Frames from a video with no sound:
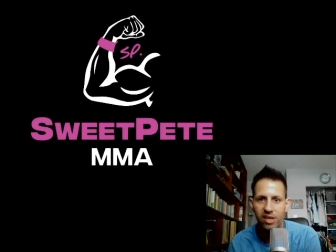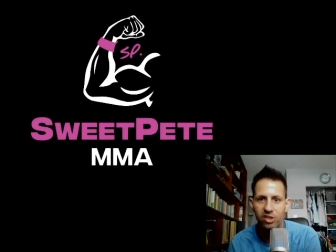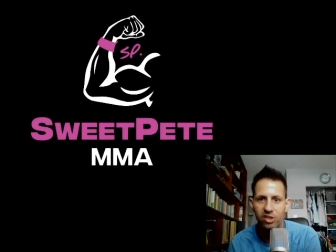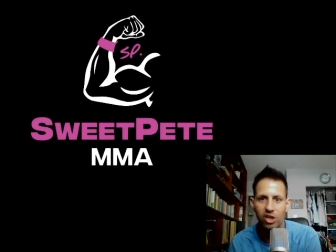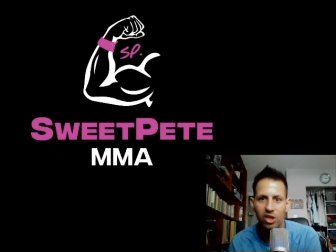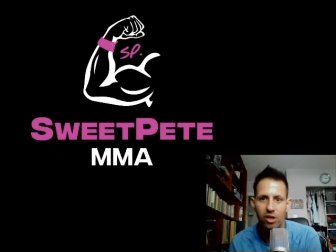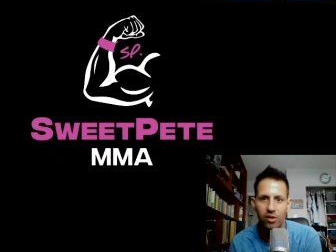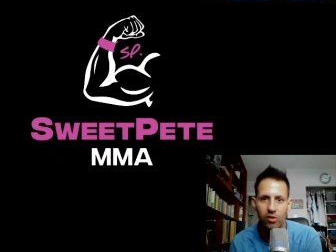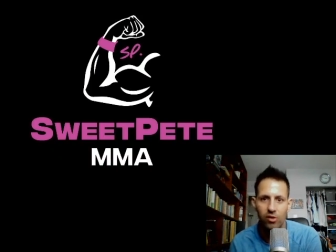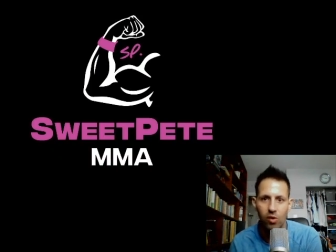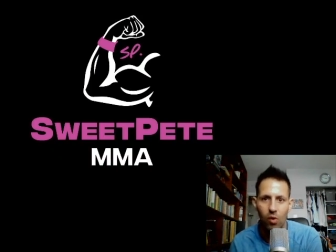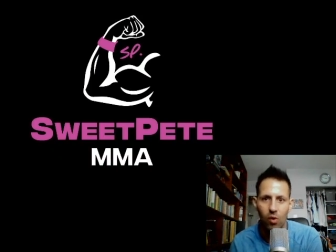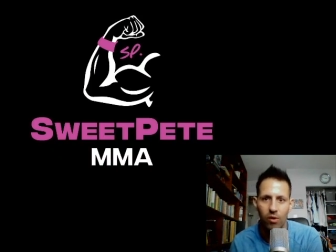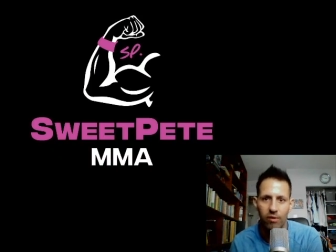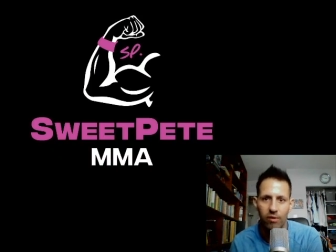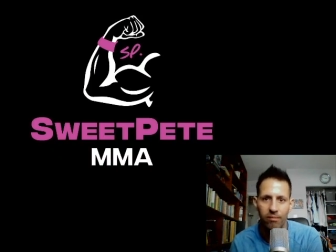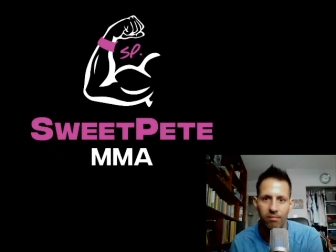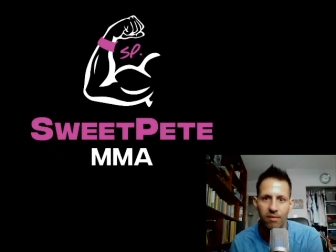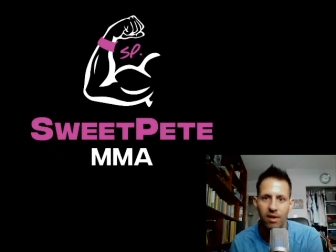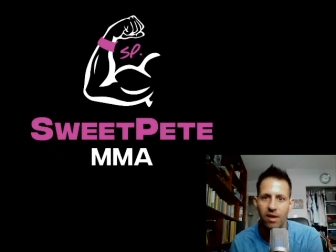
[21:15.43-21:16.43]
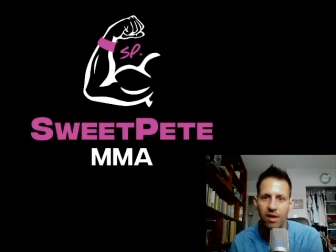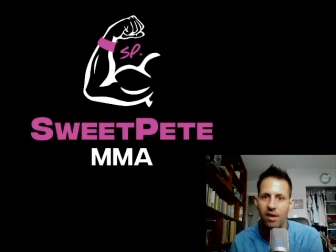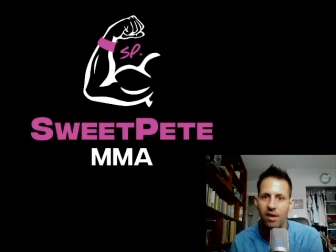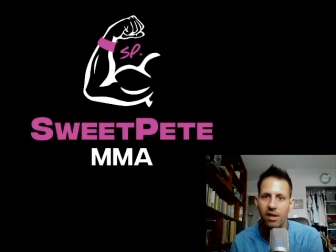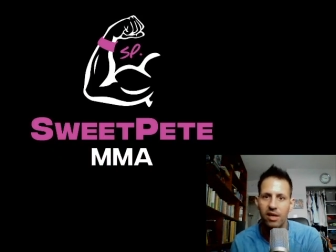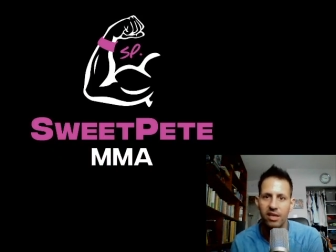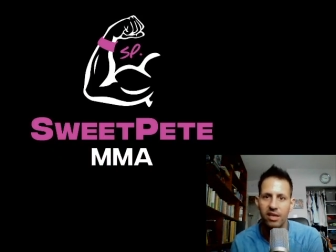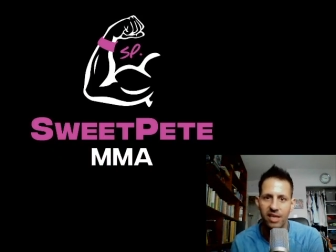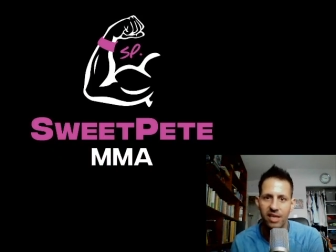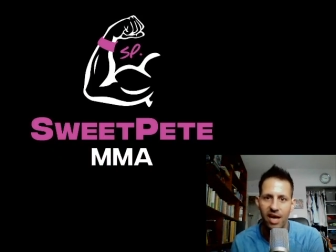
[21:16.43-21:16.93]
Jared Gordon.
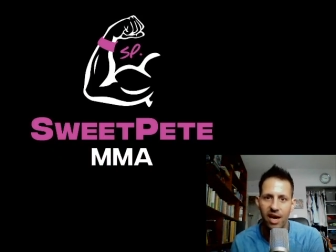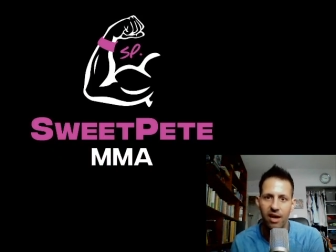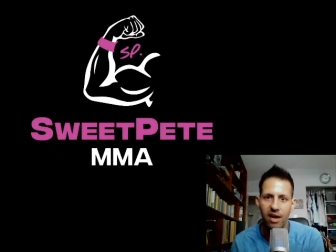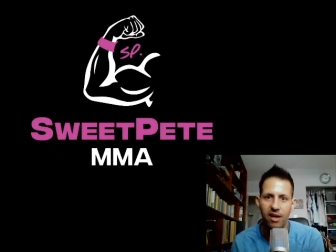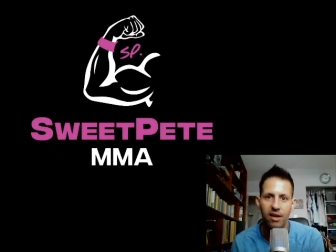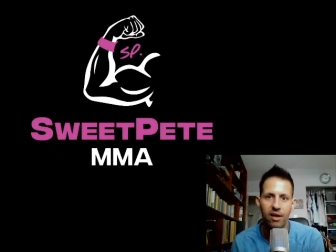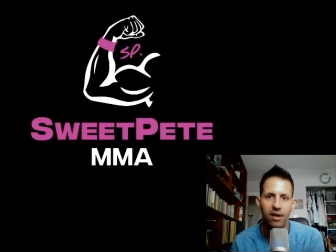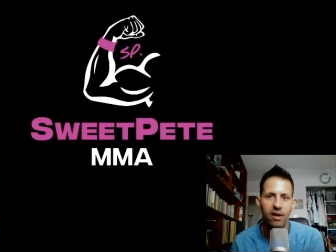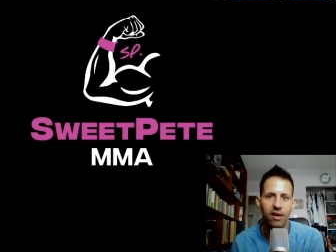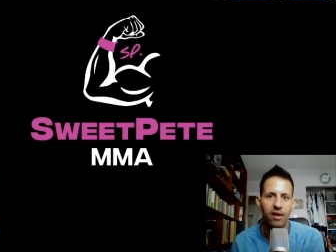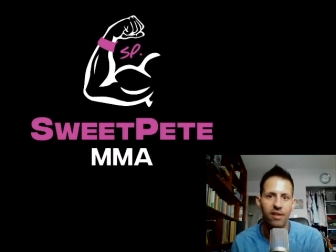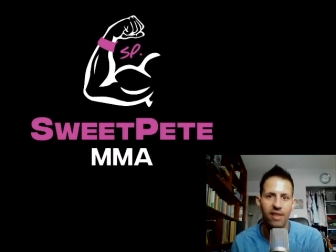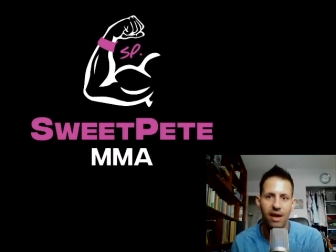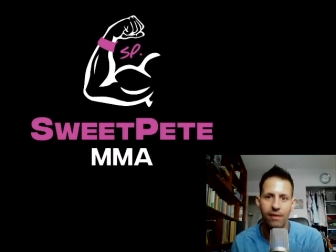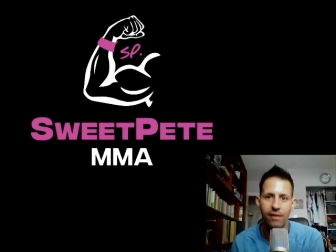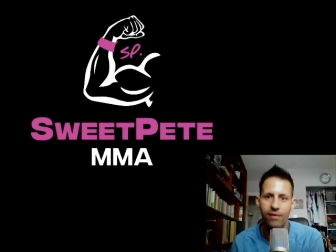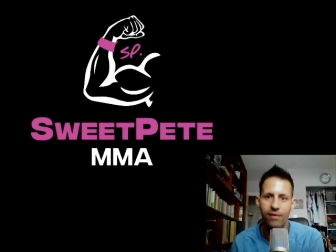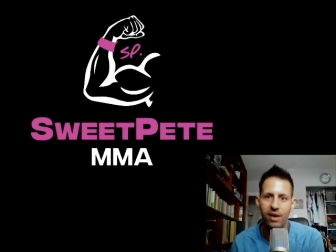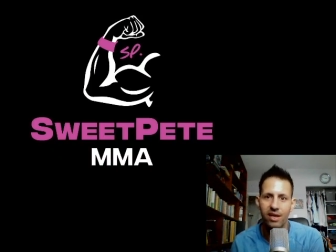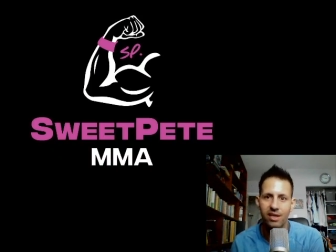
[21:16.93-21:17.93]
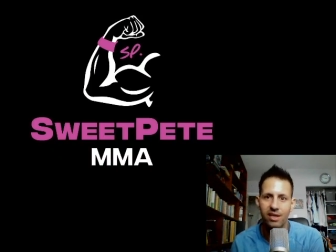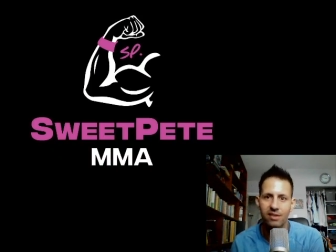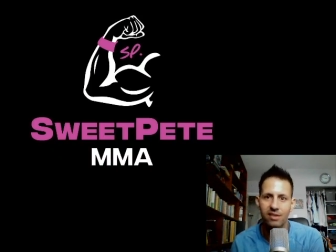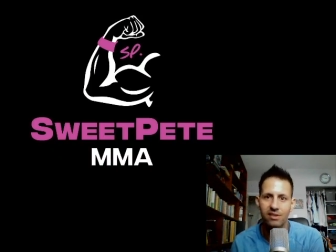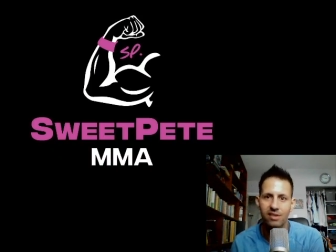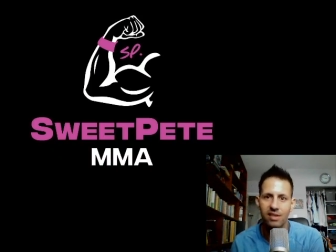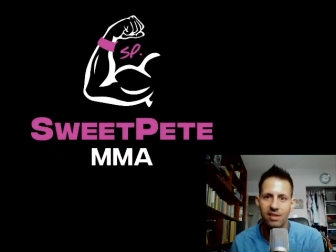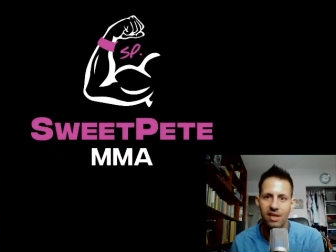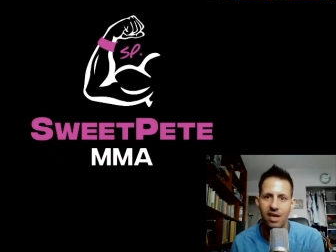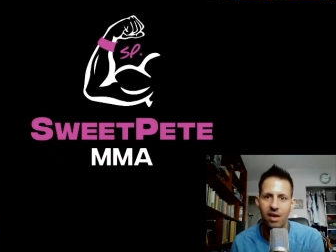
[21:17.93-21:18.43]
Yet, that fight gets
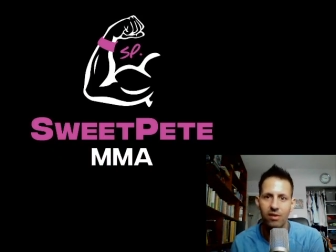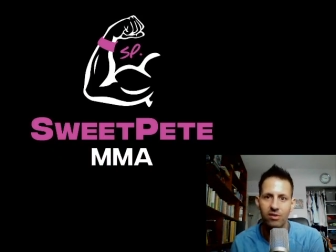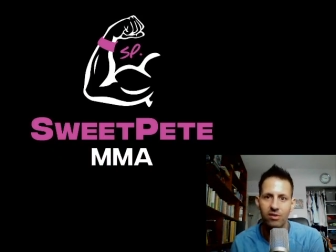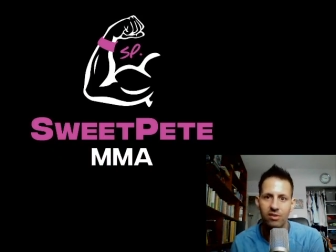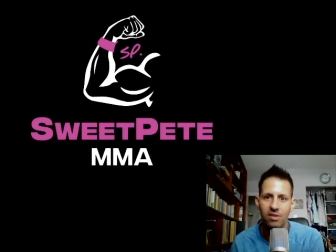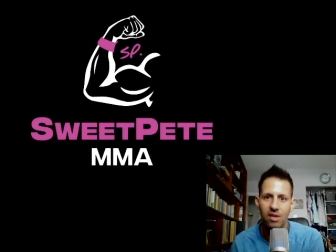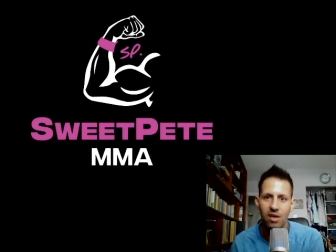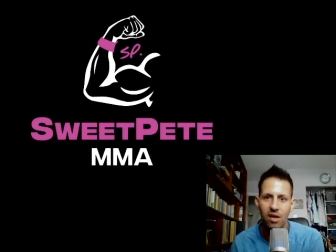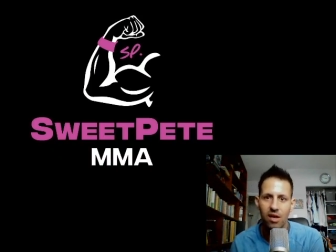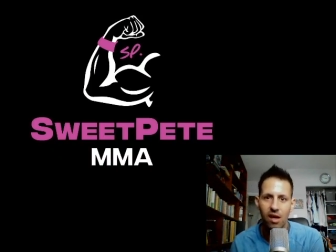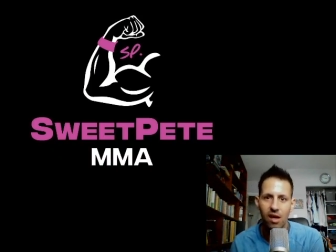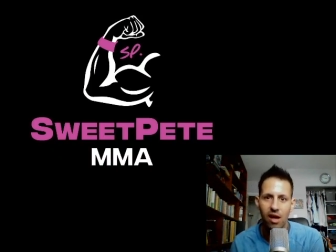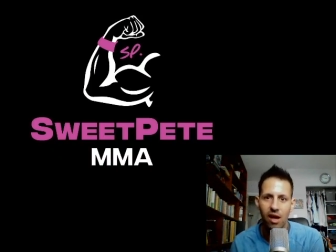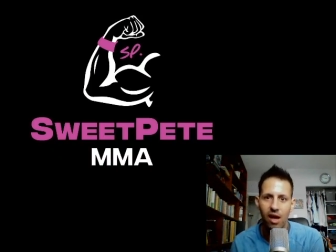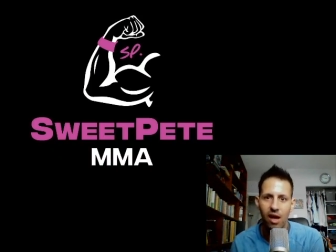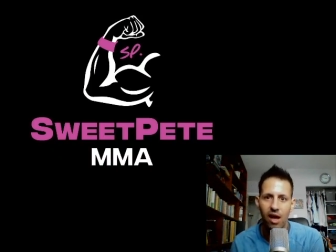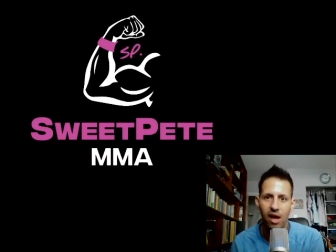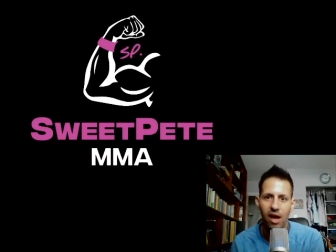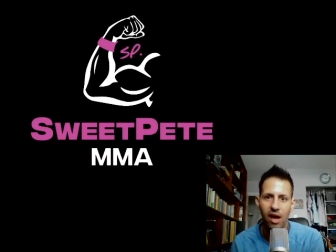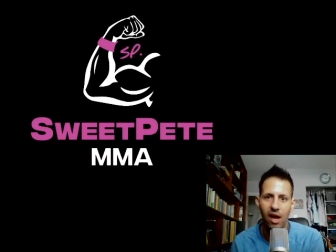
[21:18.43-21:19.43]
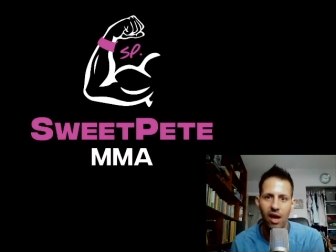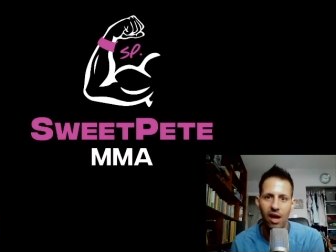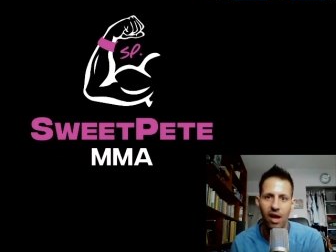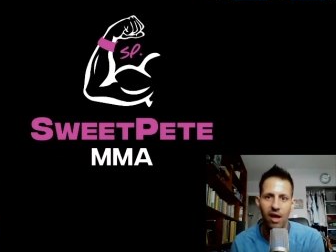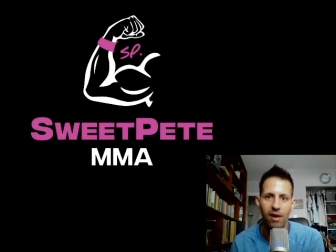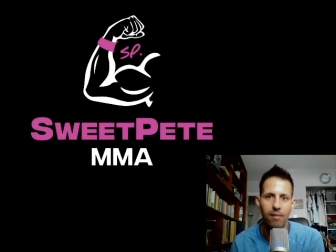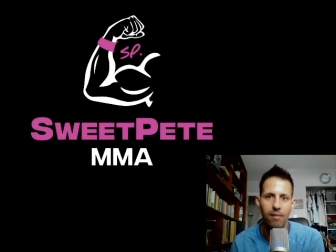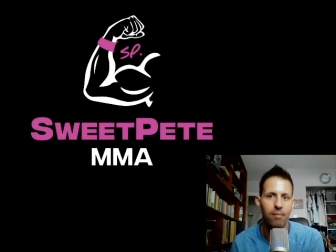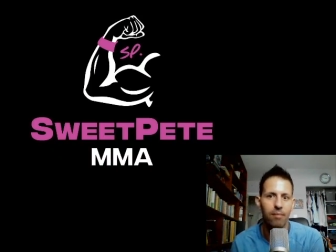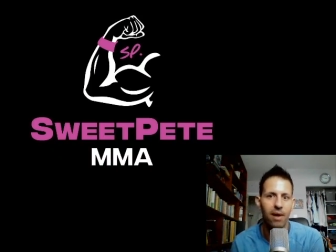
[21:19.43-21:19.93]
announced,
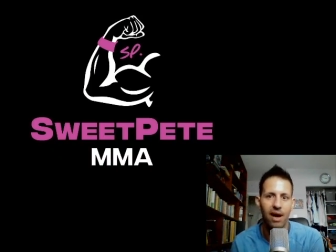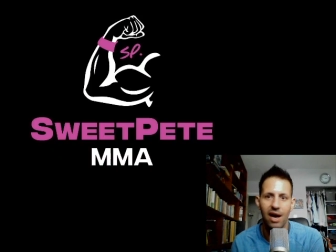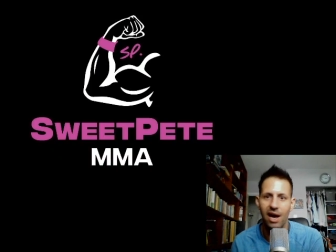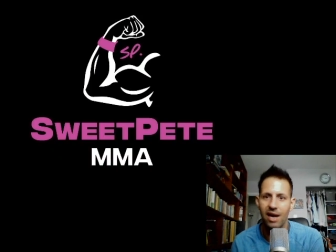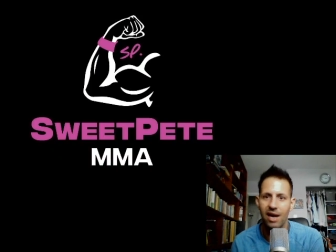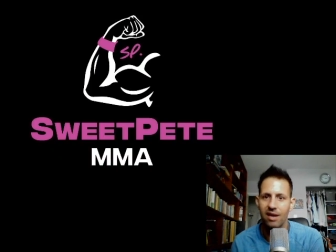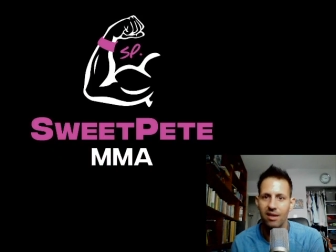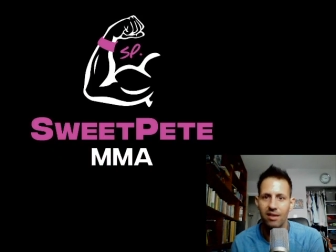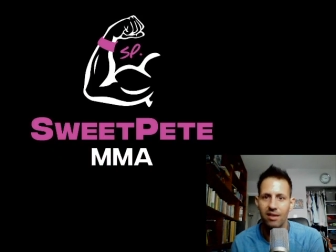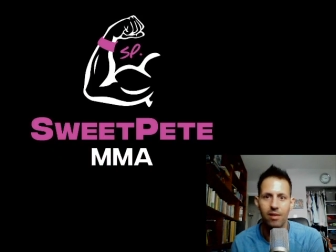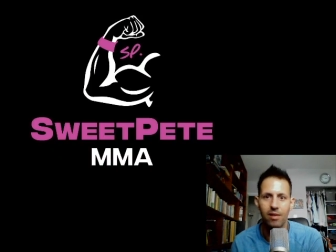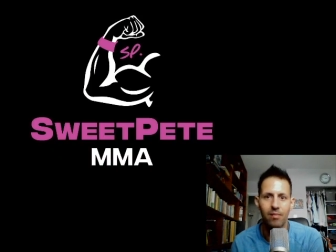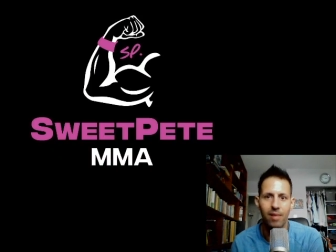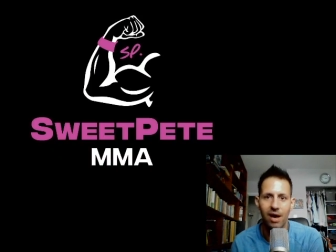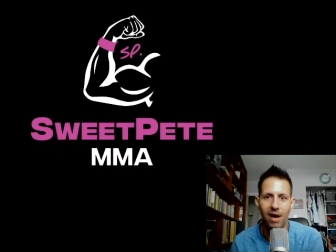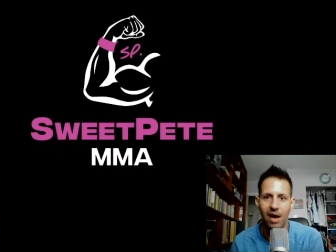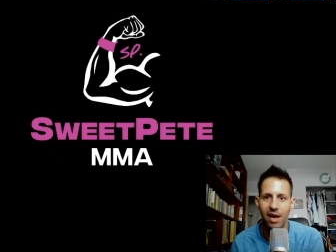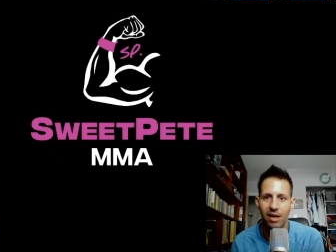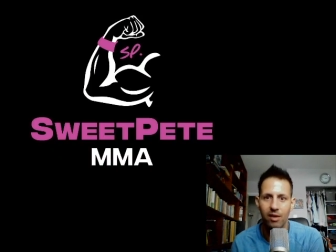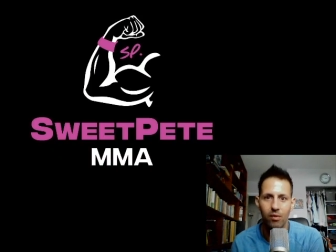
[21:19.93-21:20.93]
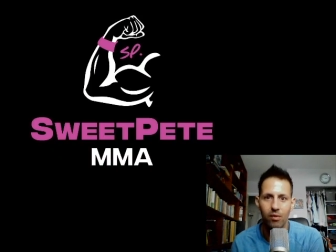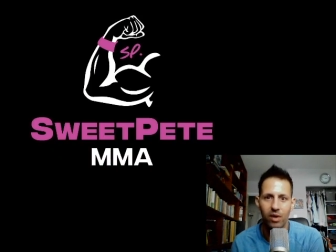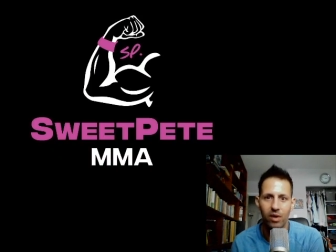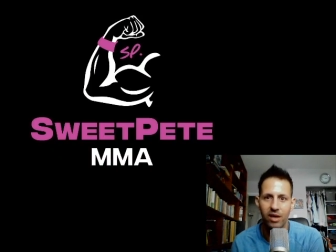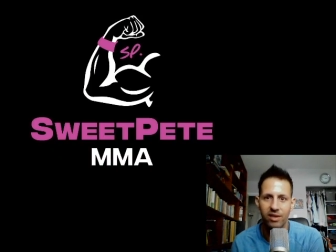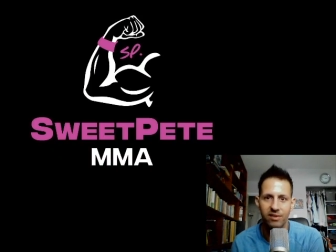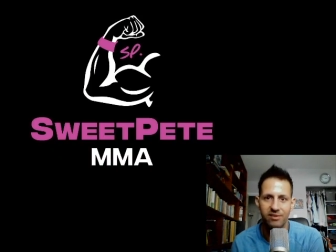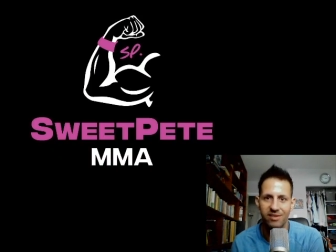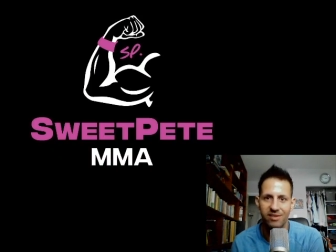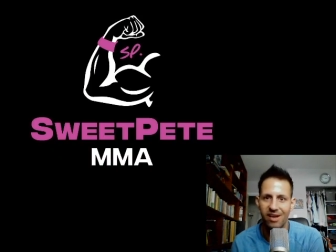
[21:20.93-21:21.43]
and Paddy the Baddy wins.